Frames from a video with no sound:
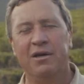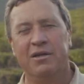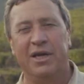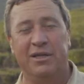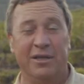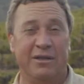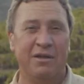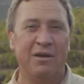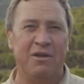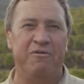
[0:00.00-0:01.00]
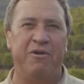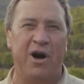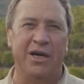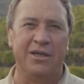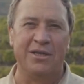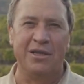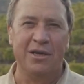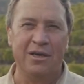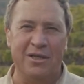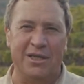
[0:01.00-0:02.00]
That is, the vines
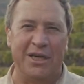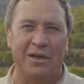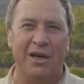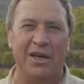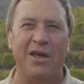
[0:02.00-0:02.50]
signaling